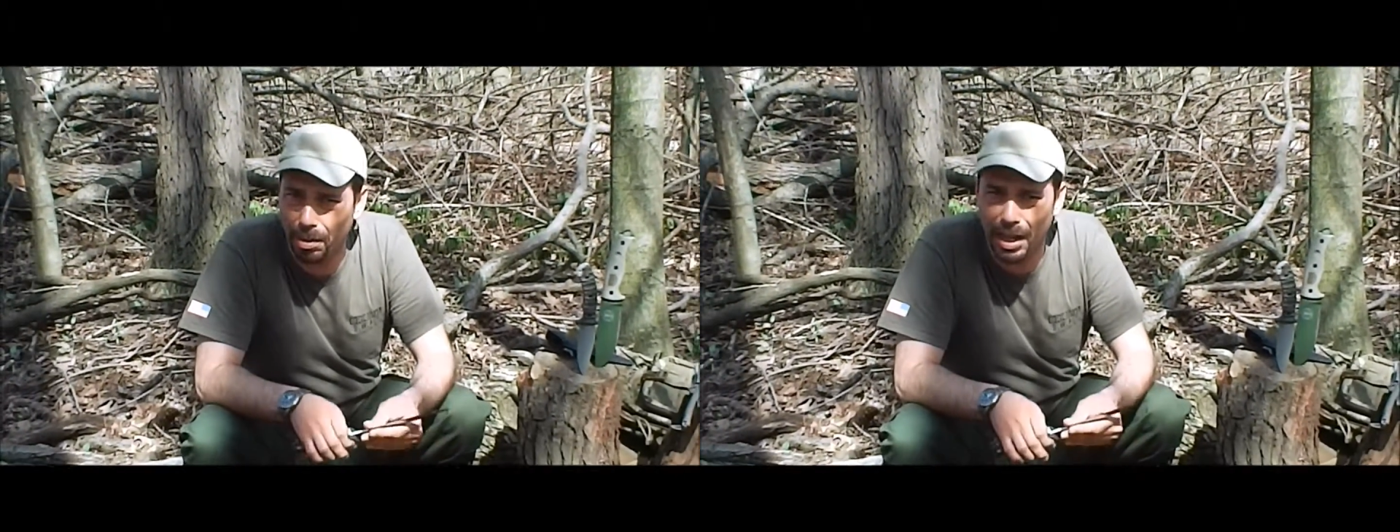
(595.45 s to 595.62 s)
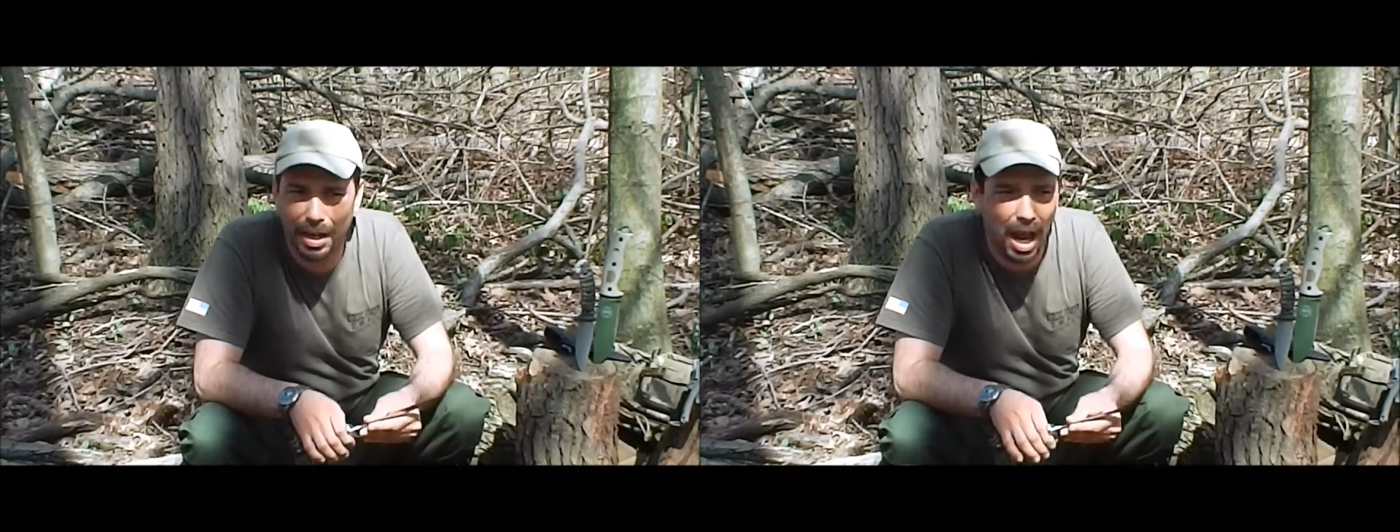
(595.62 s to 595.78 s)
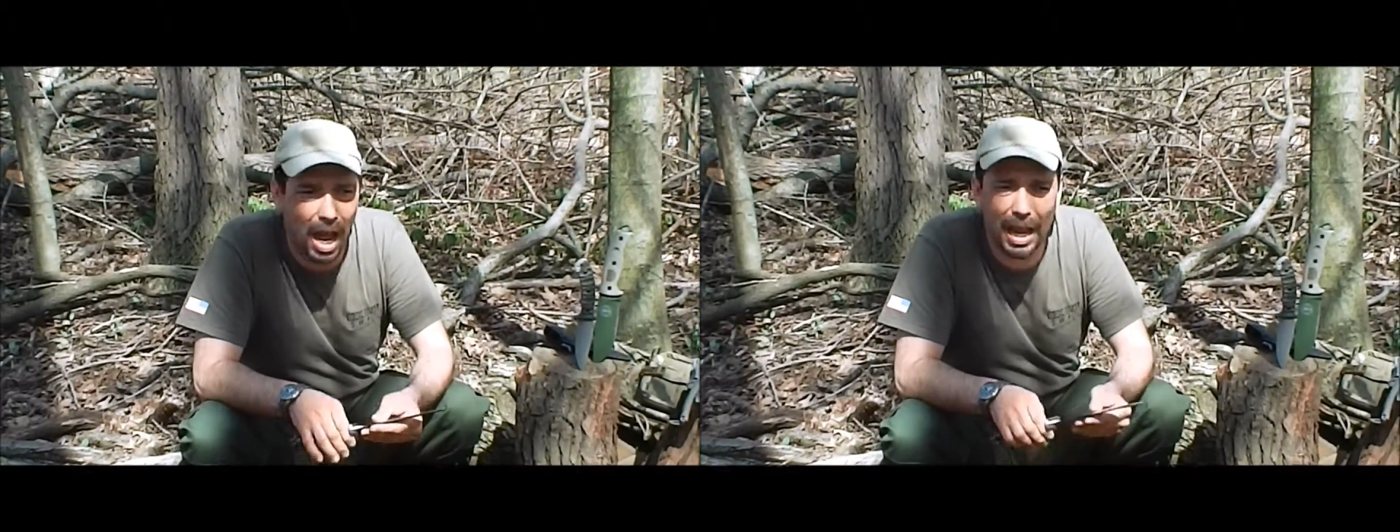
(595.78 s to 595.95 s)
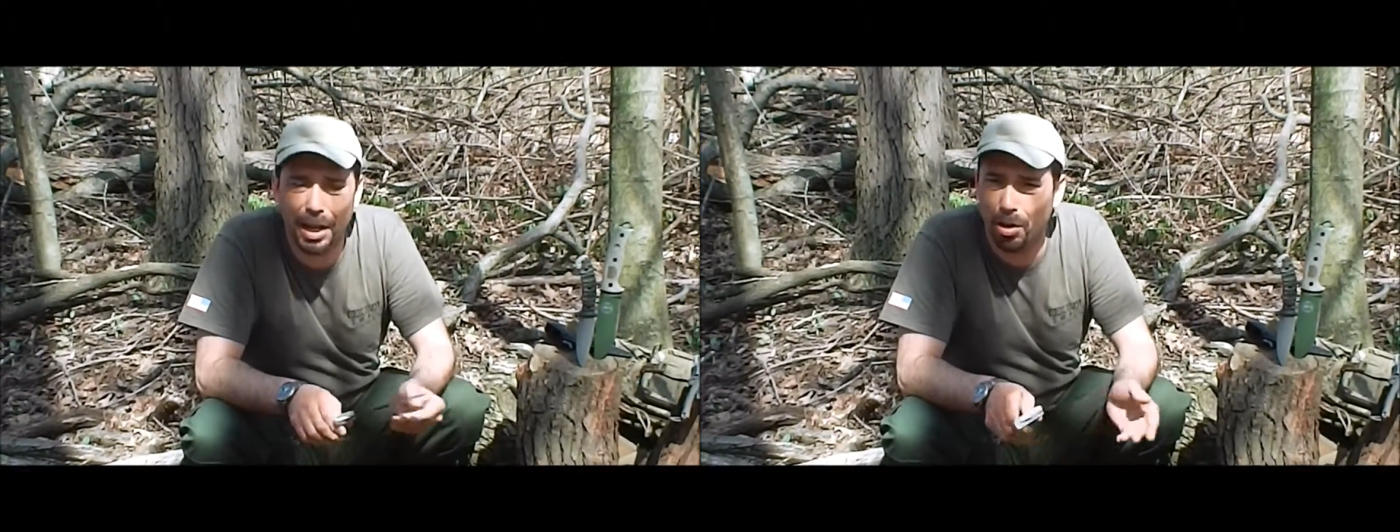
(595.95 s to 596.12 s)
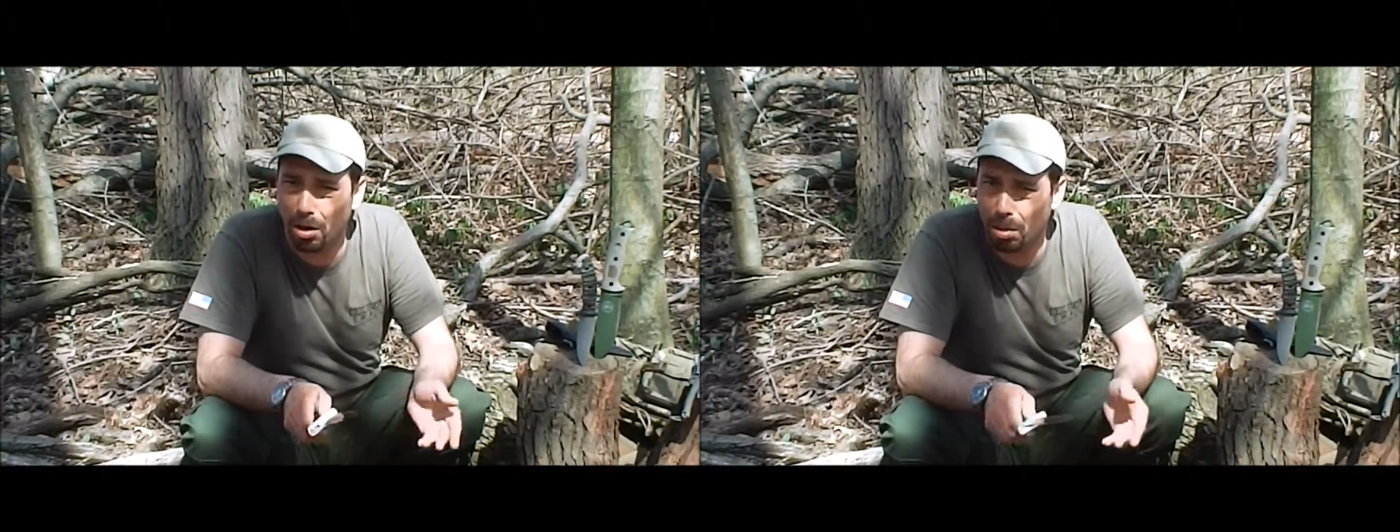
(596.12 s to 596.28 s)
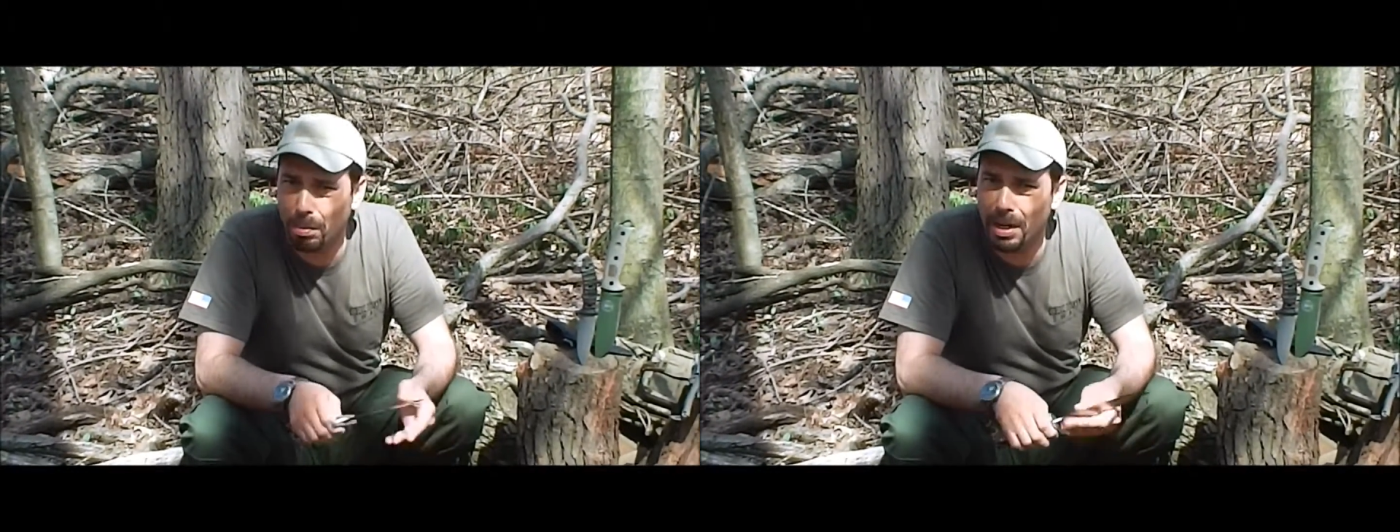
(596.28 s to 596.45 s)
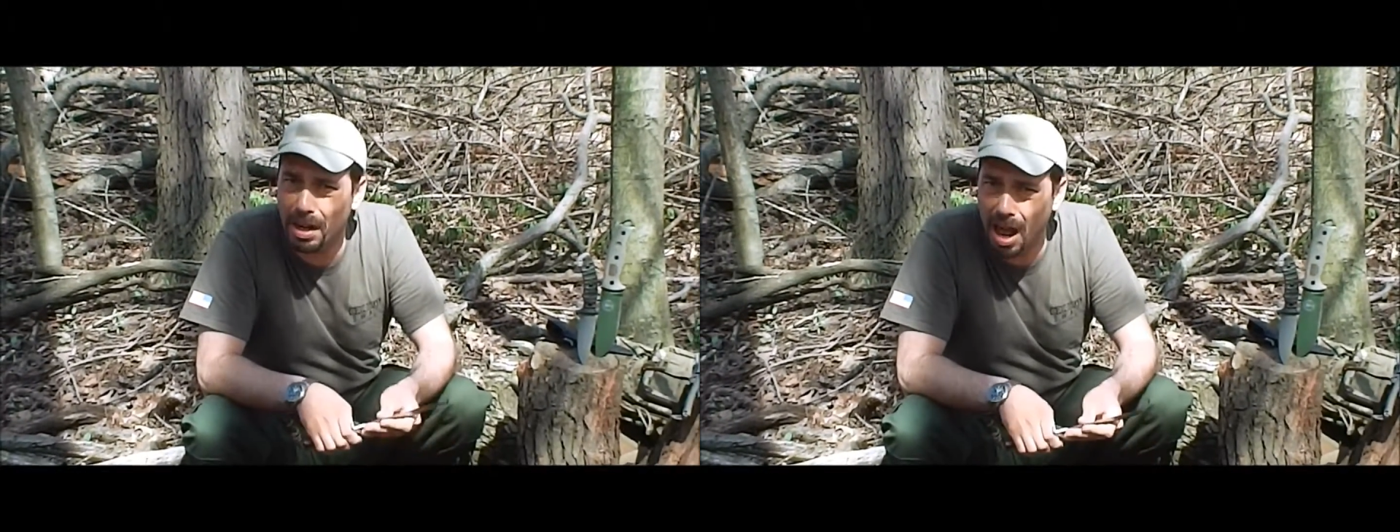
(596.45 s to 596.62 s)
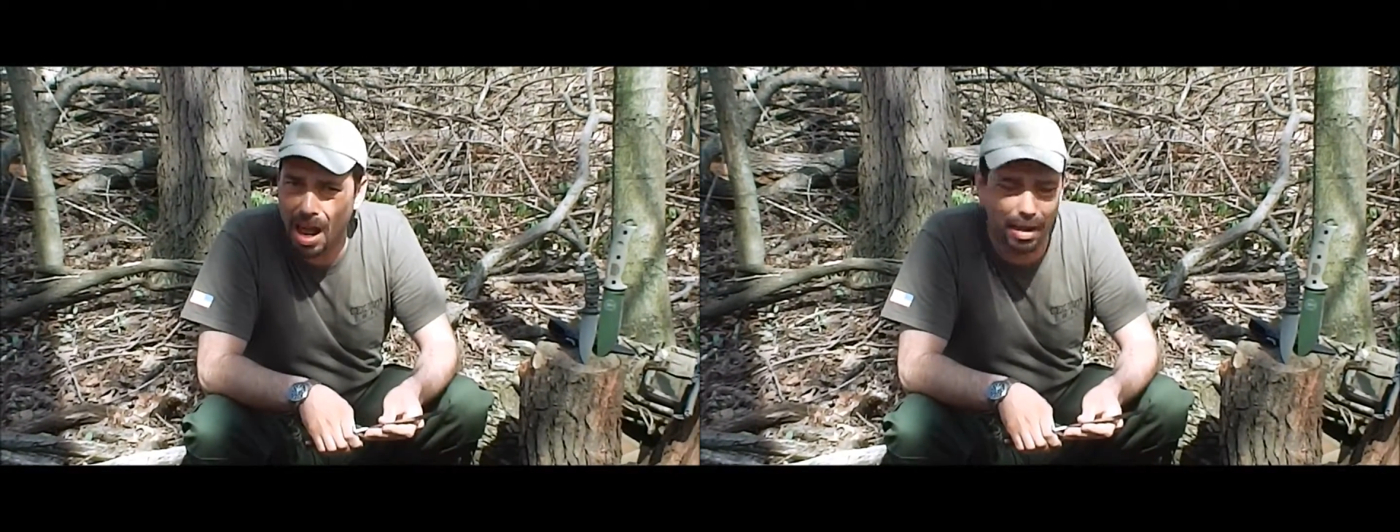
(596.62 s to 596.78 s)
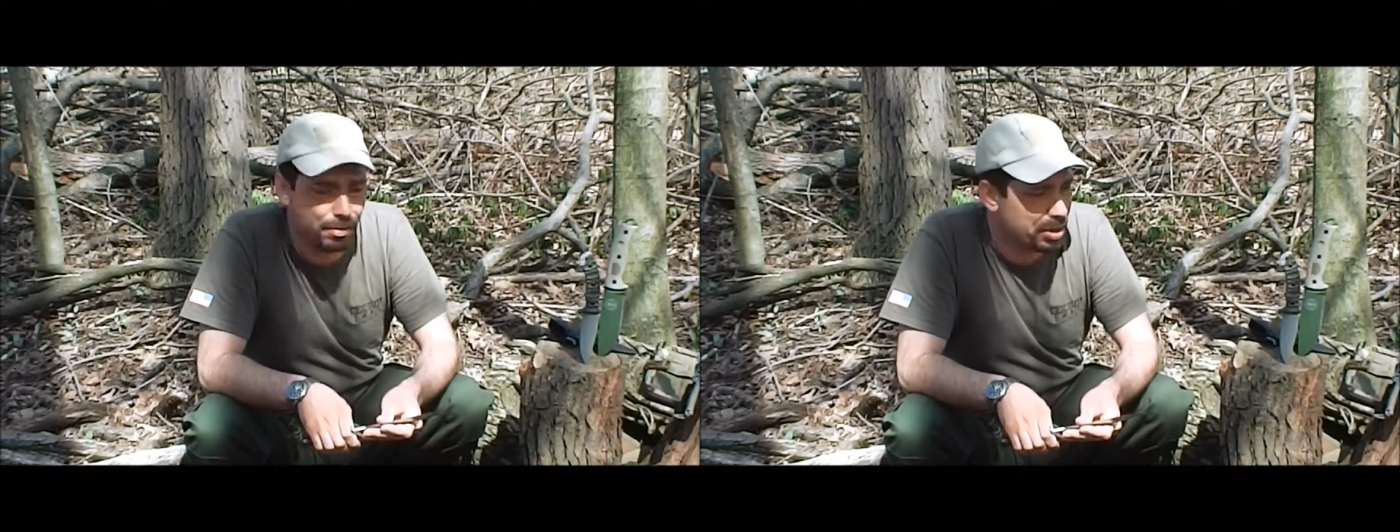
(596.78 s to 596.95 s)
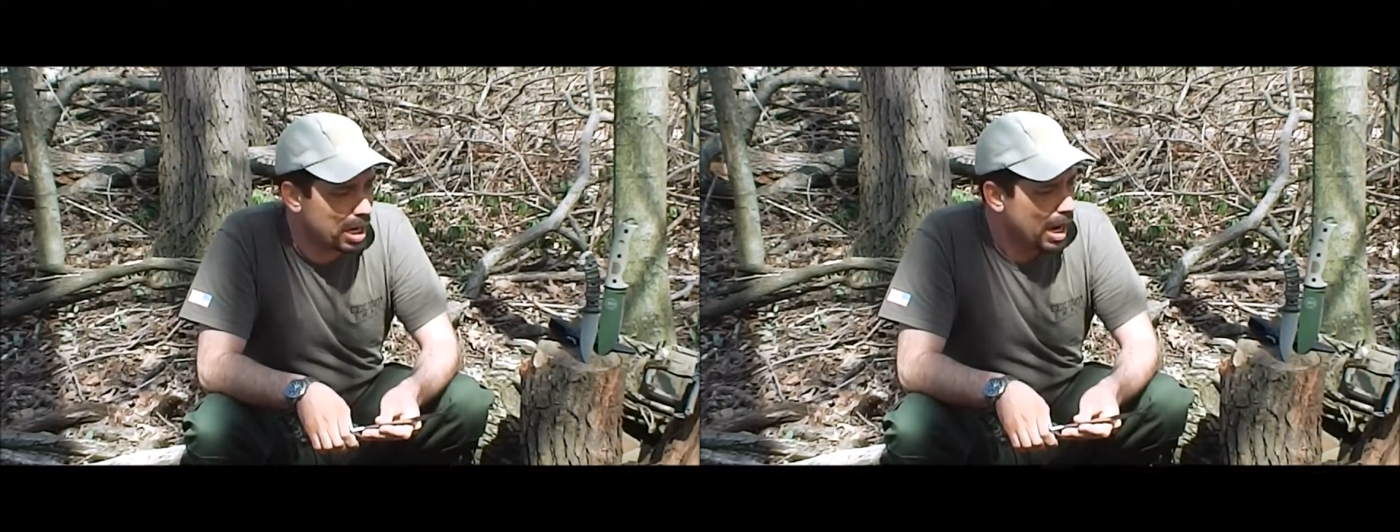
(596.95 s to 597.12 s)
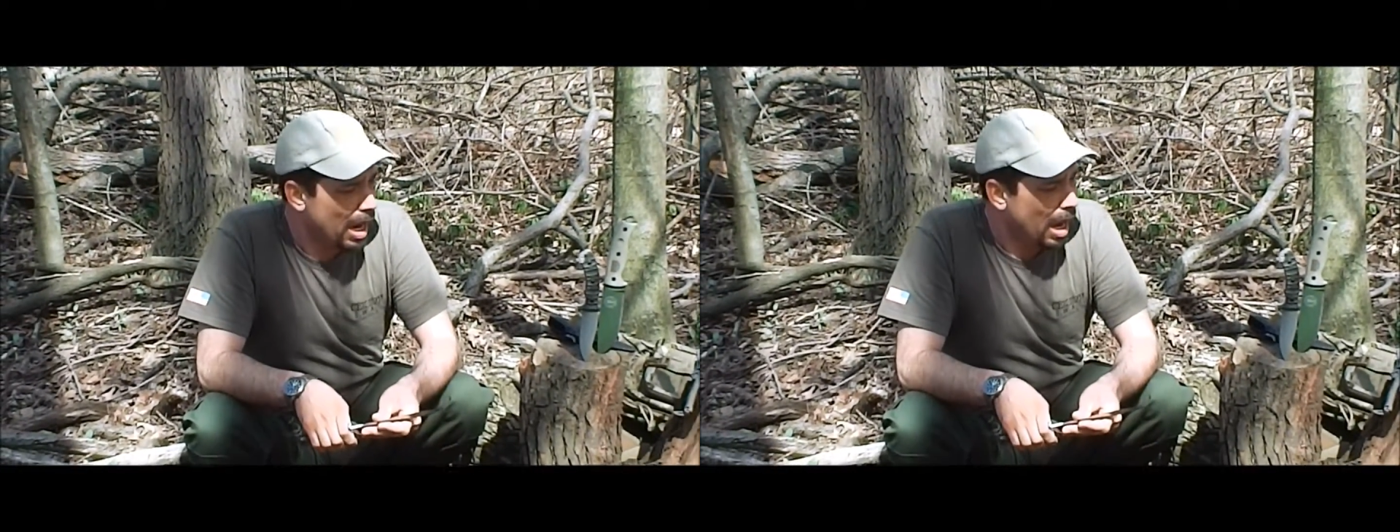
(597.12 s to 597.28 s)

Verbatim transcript: than high carbon knives.